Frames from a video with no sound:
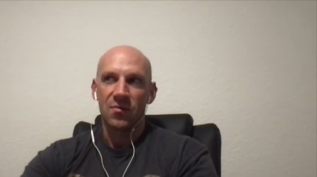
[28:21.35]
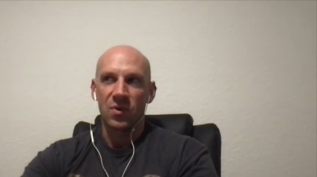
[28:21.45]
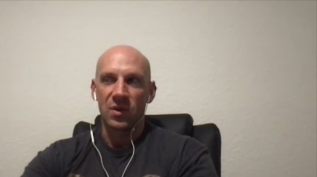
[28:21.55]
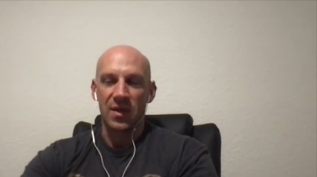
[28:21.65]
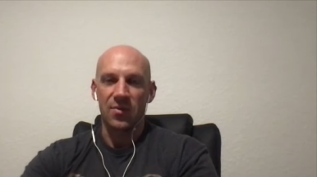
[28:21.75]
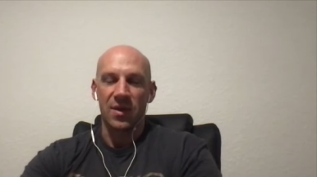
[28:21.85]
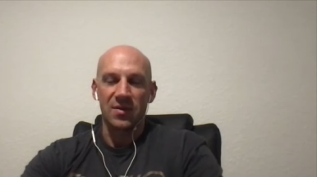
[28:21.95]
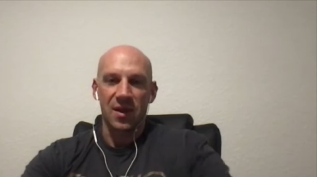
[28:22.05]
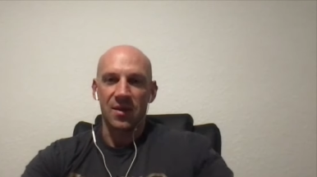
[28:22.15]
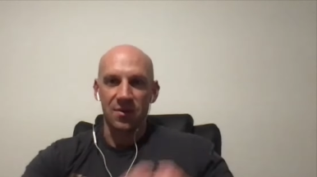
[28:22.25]
relate
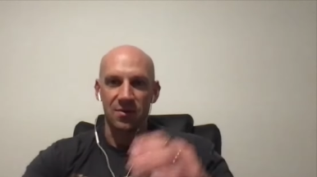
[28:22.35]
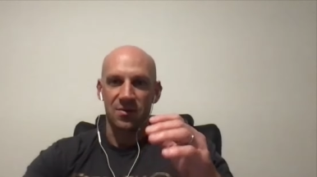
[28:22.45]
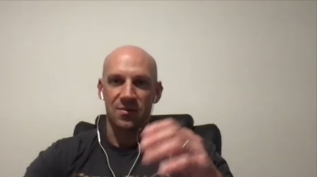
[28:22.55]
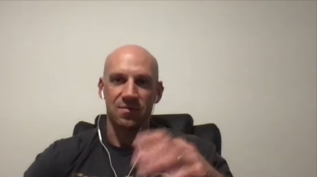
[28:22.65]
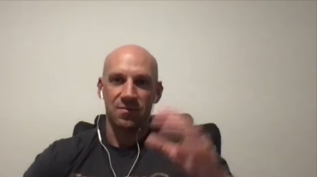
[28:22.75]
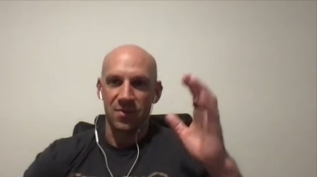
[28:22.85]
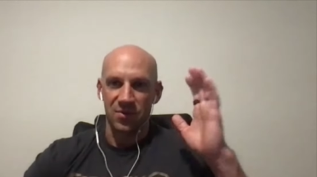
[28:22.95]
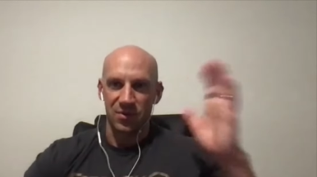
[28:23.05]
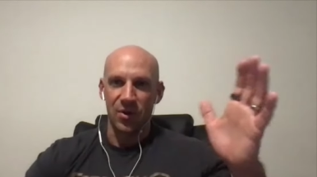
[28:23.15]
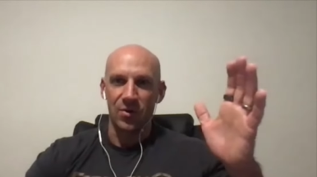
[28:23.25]
things like there's
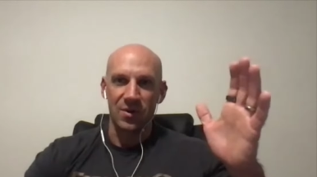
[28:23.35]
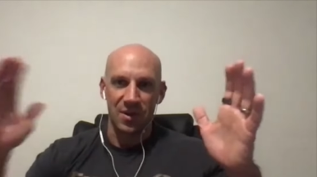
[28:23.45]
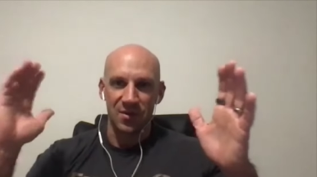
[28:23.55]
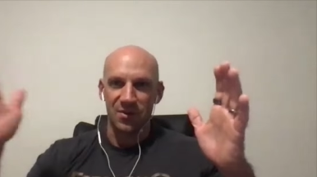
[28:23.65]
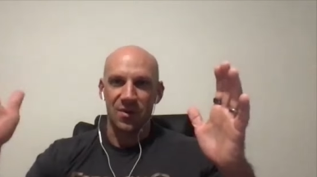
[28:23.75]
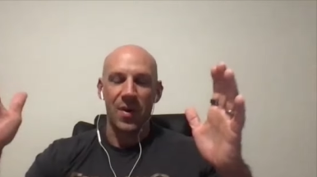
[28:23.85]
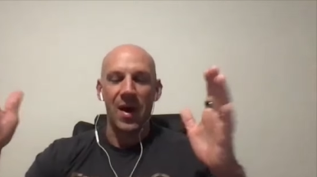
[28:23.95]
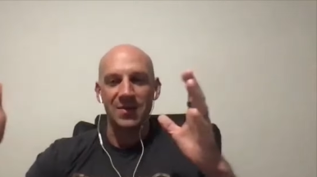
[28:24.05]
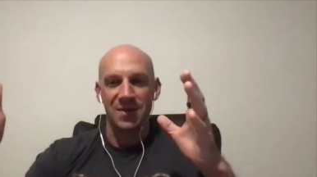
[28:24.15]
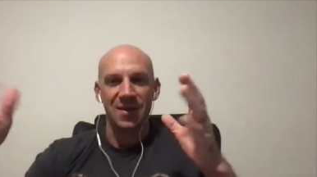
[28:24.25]
there's load and then there's
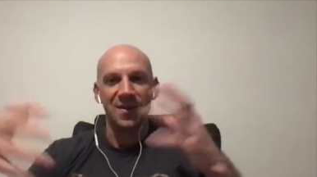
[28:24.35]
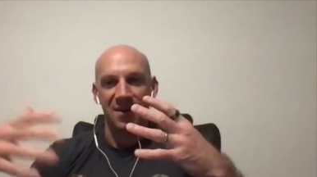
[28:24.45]
capacity